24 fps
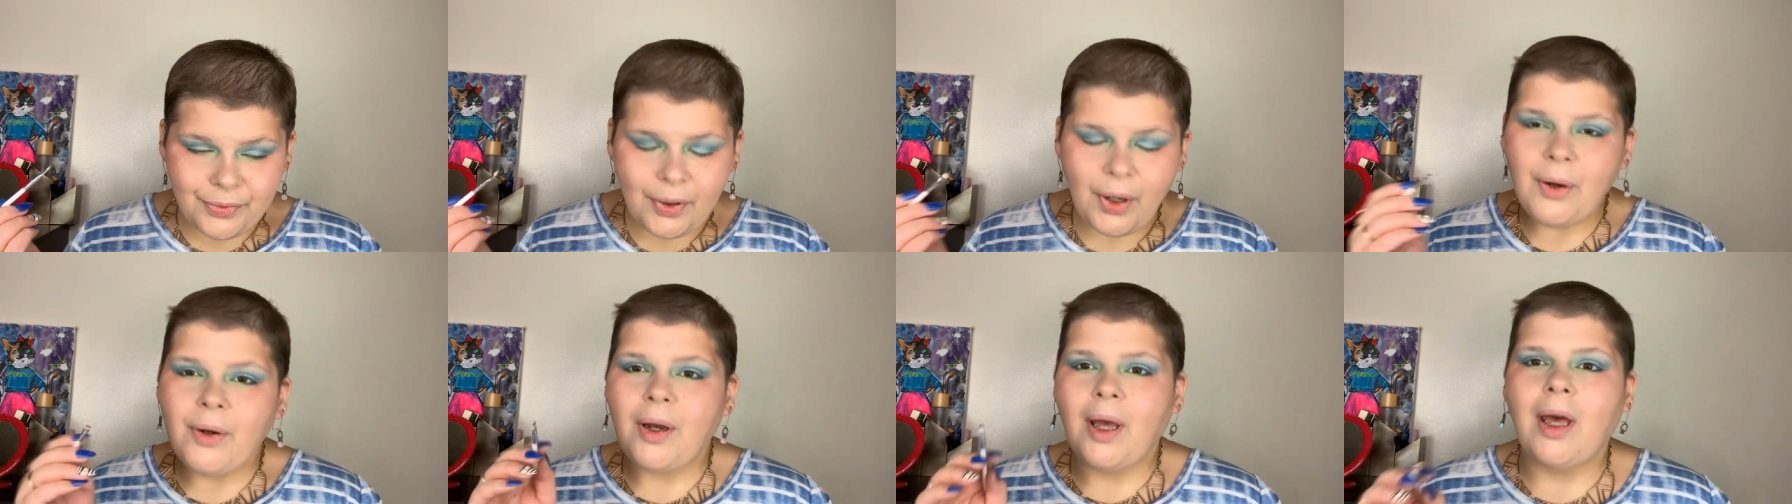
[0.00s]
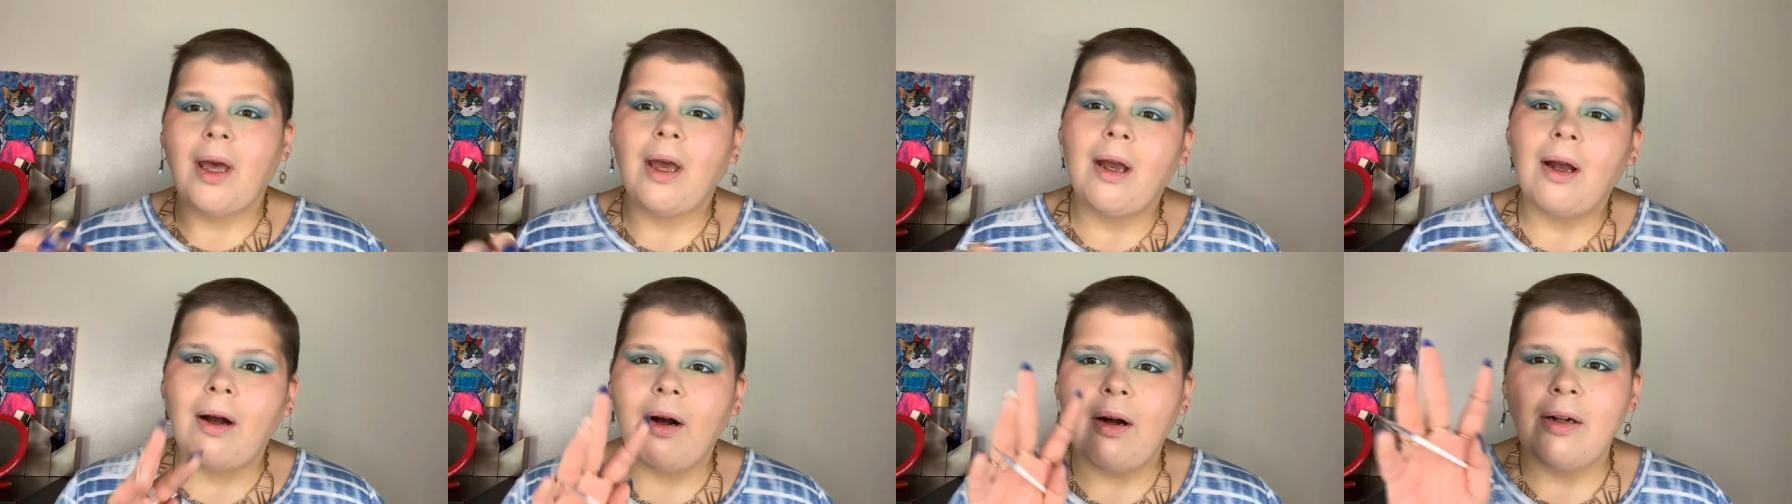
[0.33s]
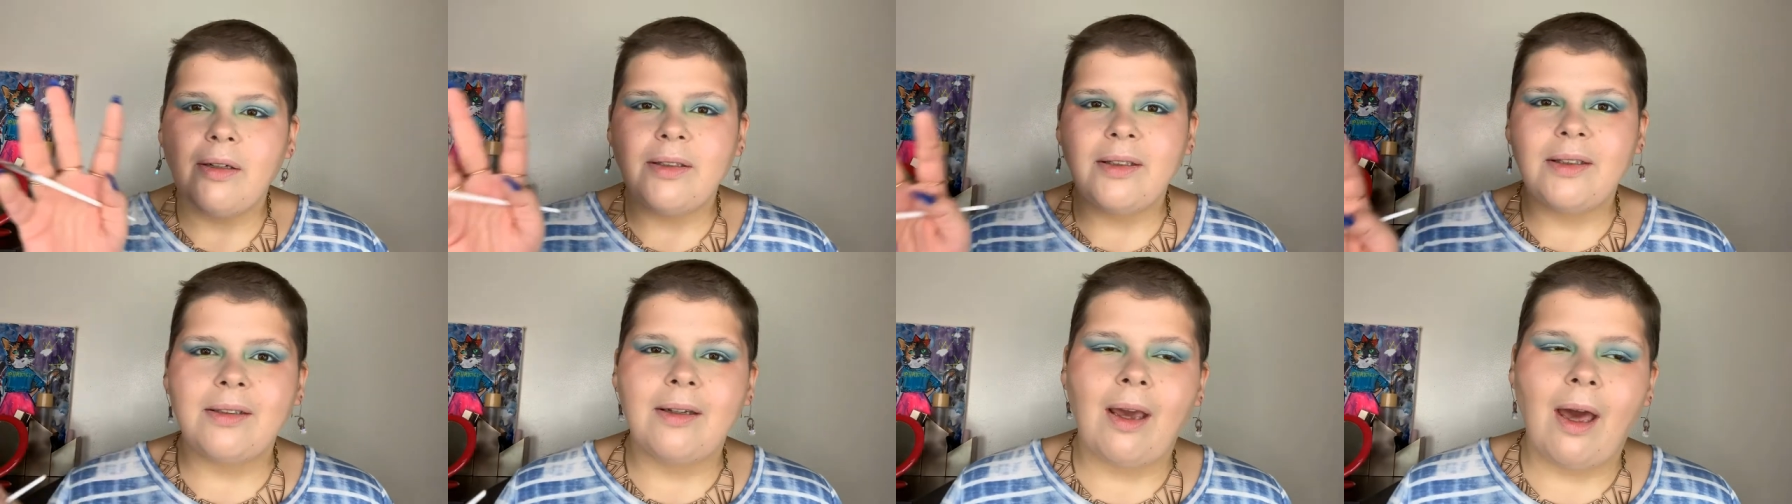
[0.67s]
Okay,
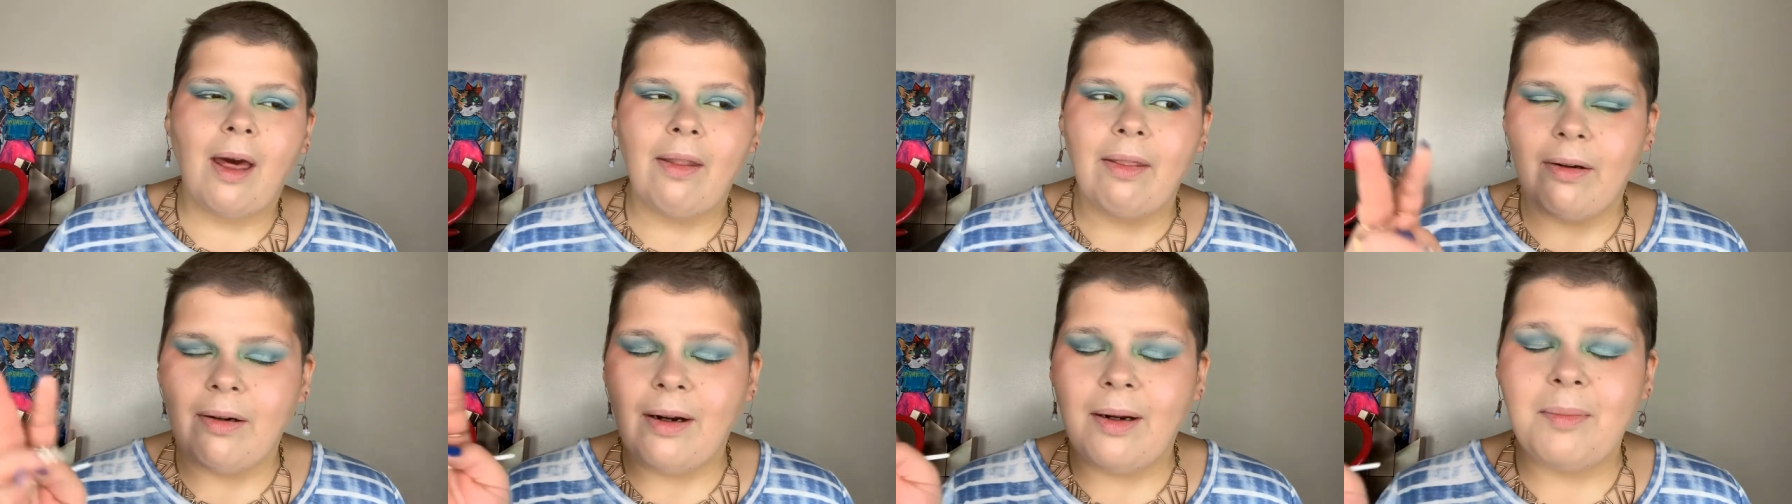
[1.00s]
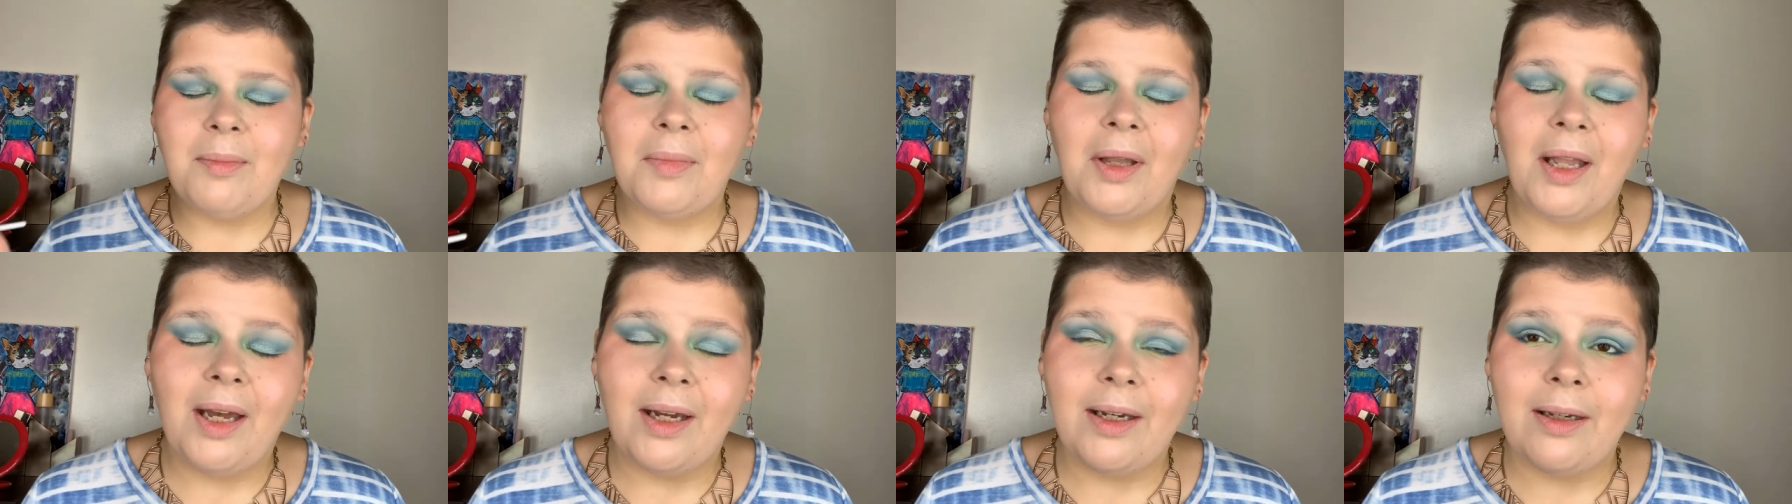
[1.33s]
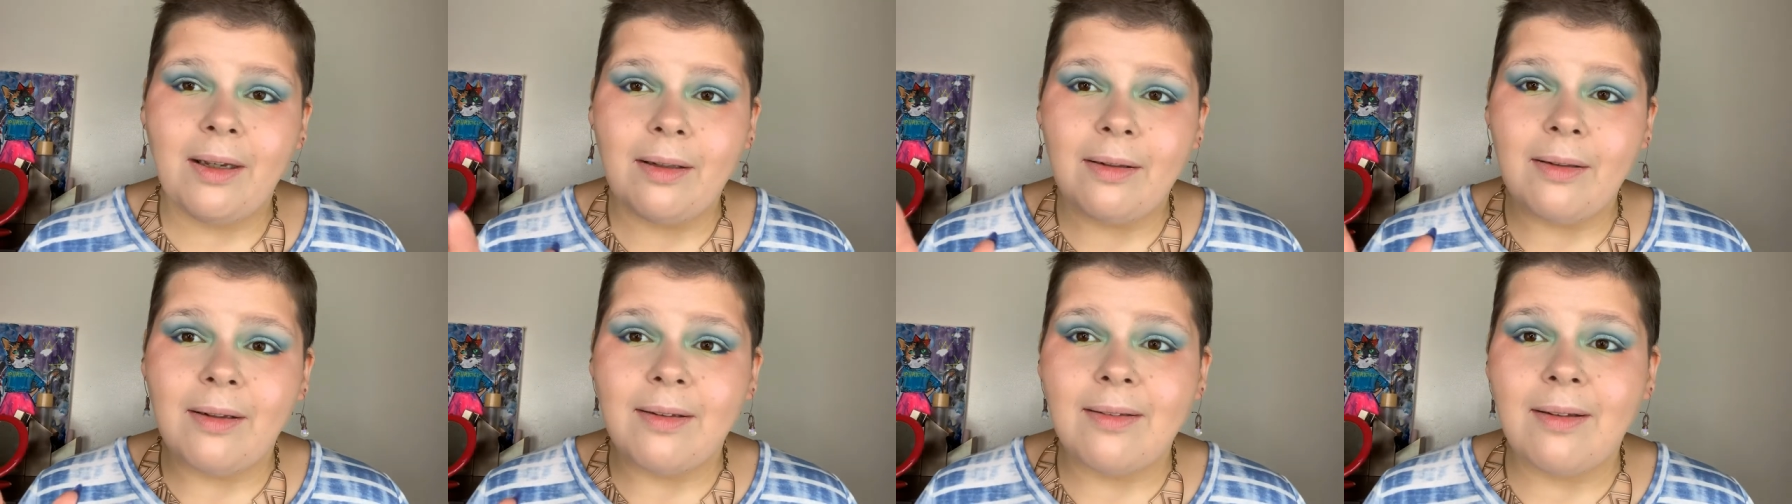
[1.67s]
all together, I'm
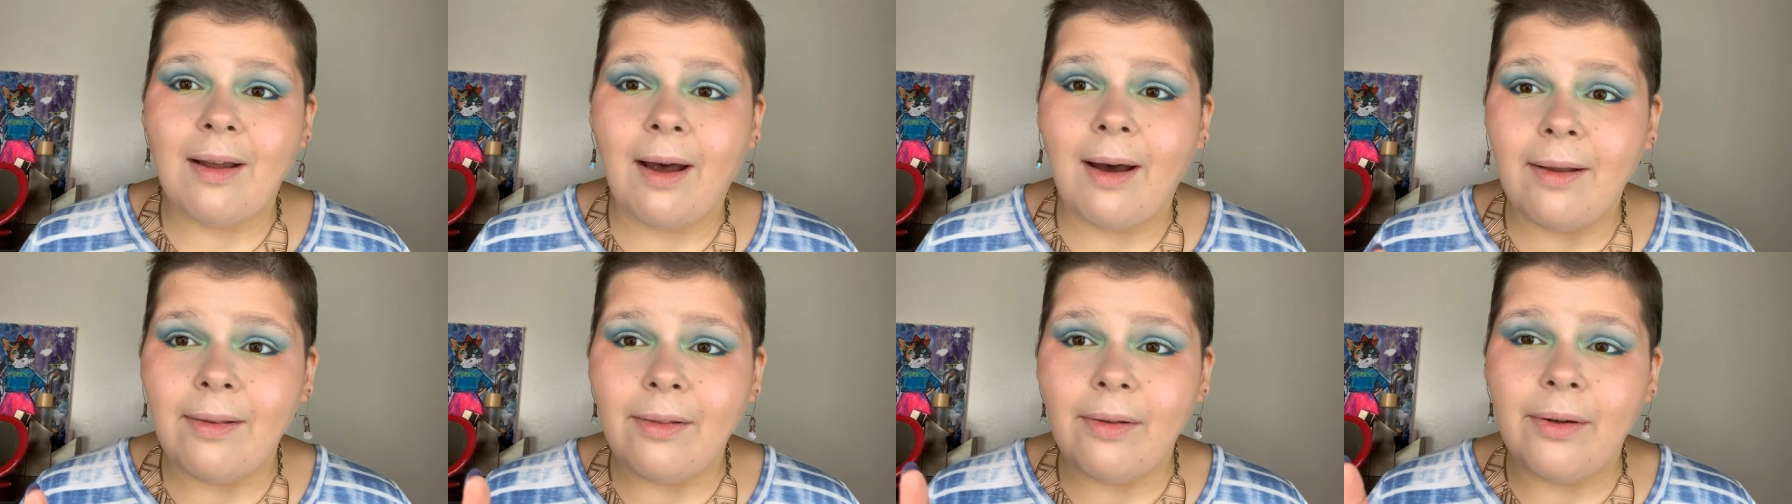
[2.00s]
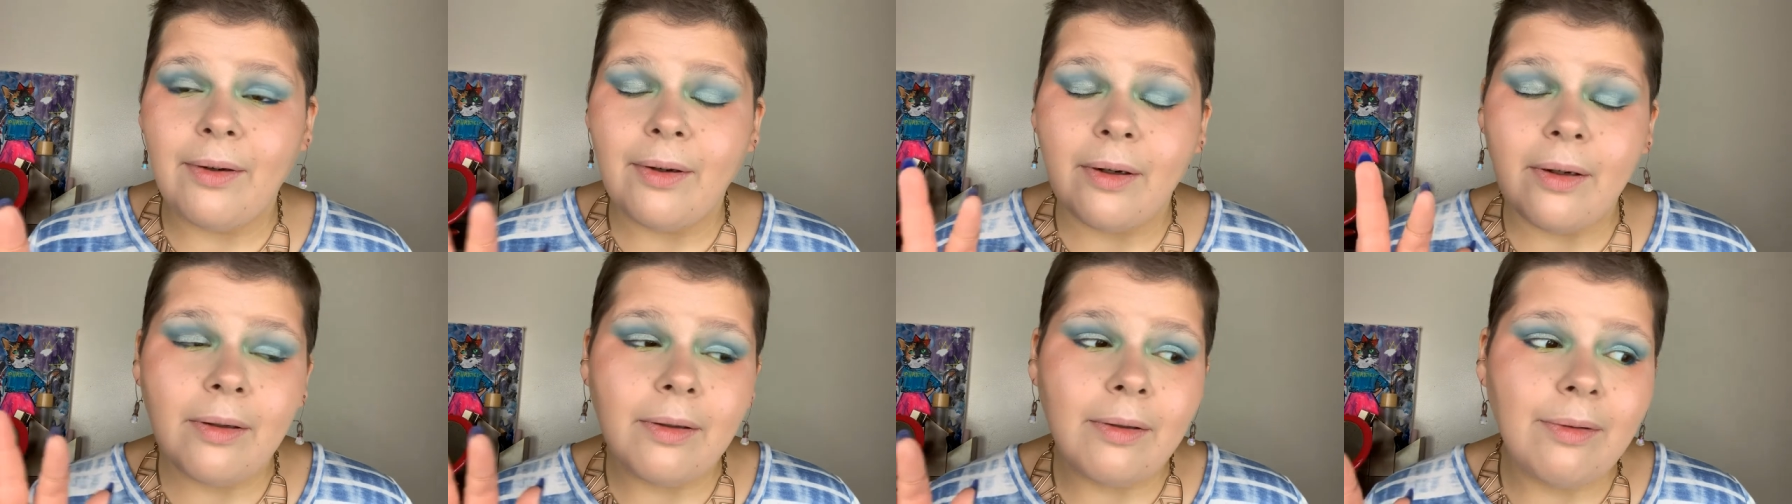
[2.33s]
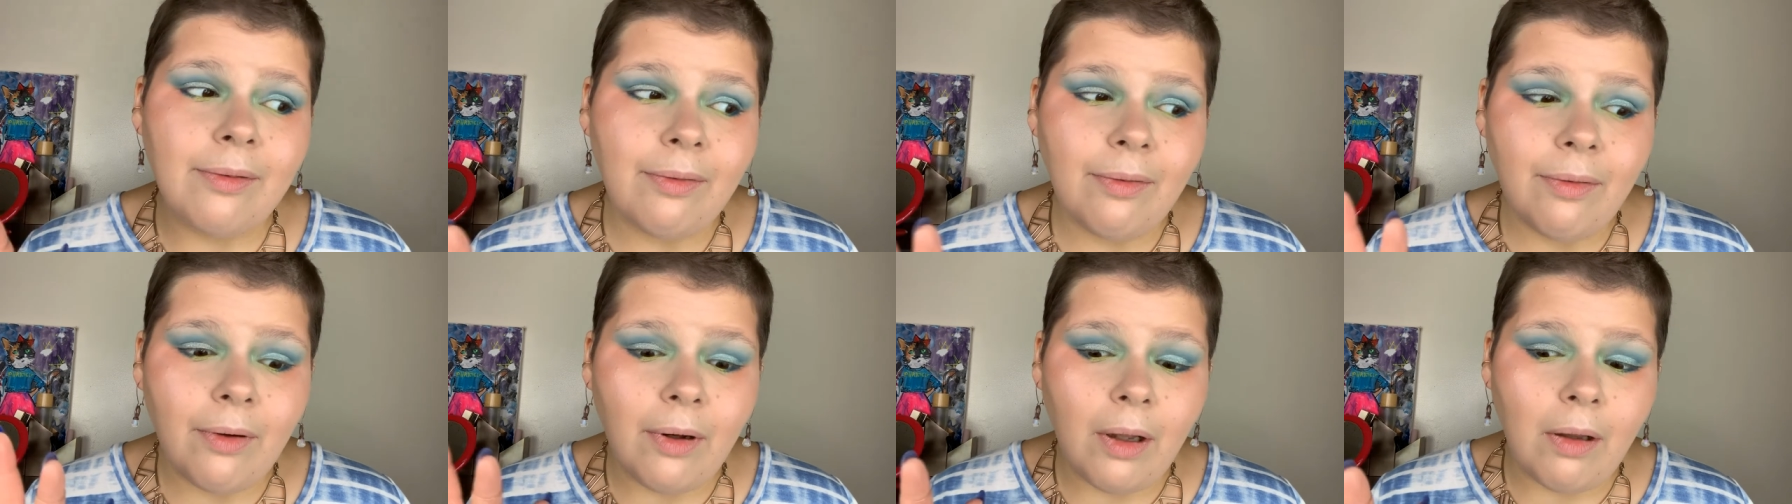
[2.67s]
liking this eye look
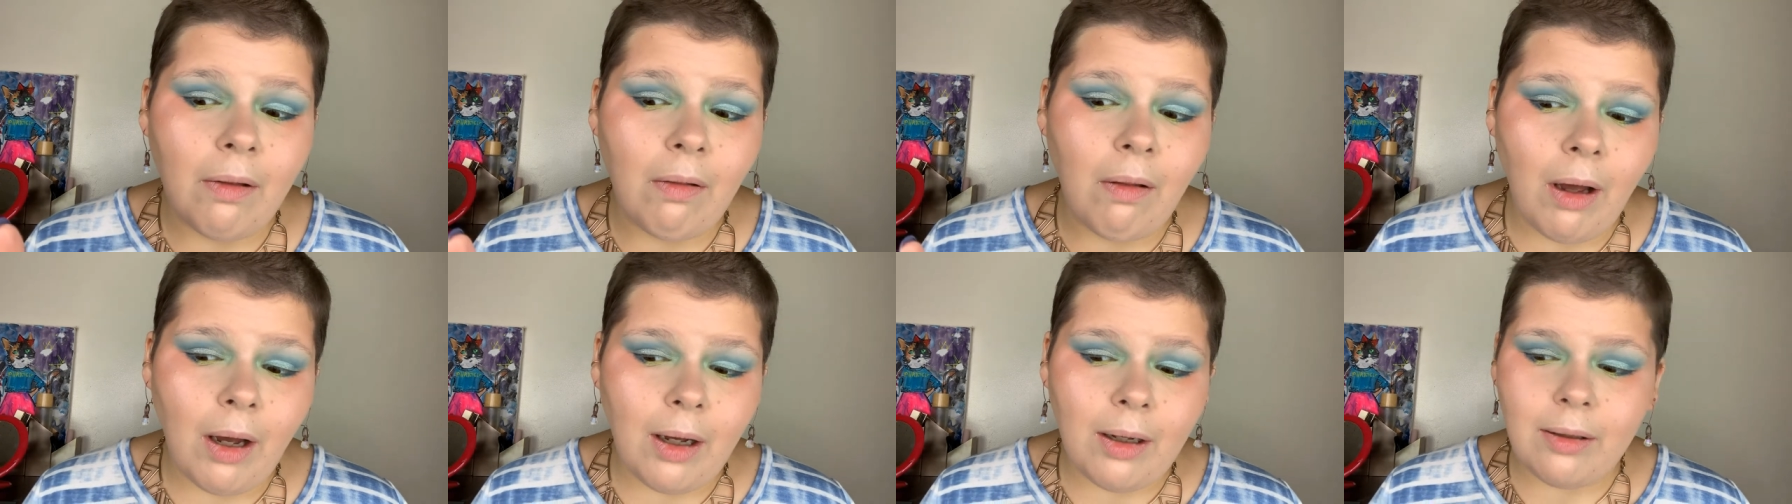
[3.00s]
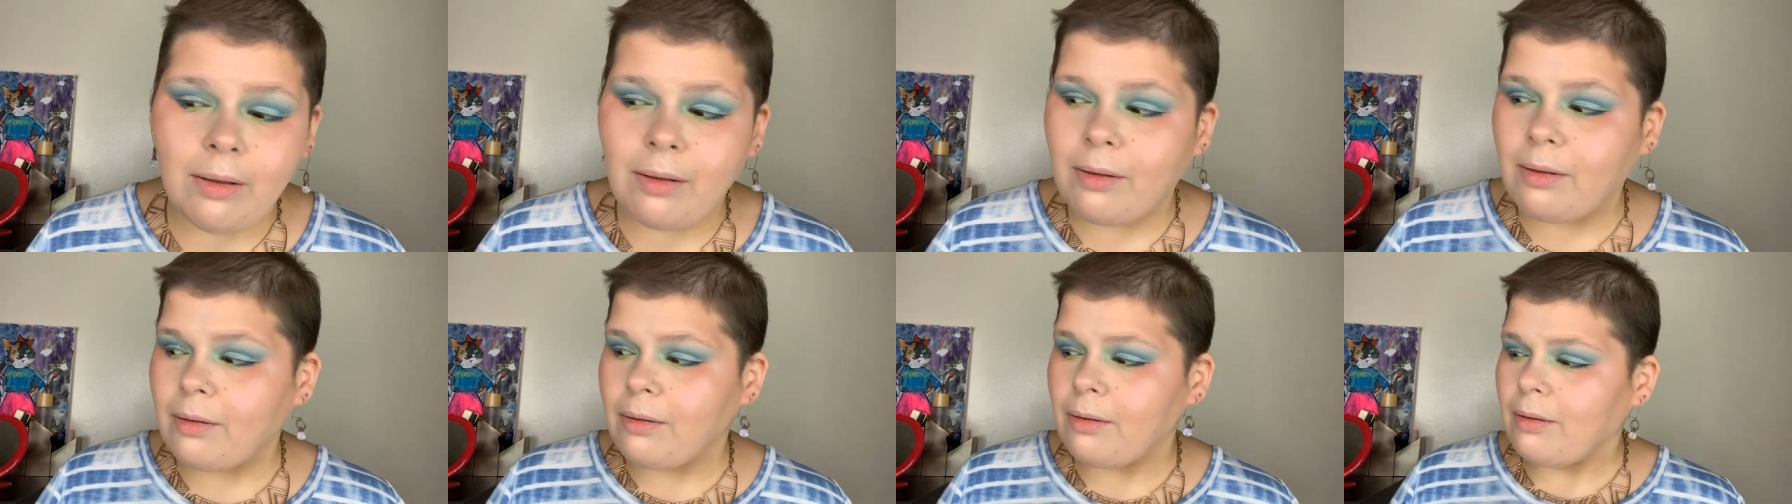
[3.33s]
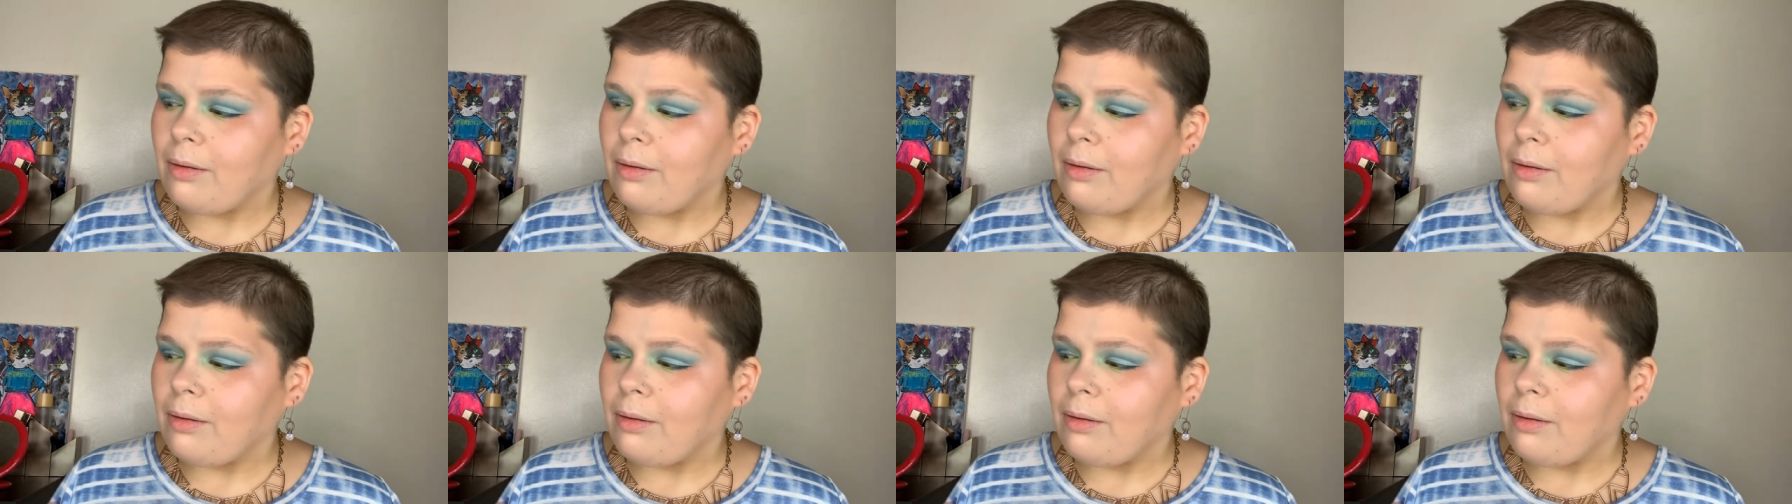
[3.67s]
a lot.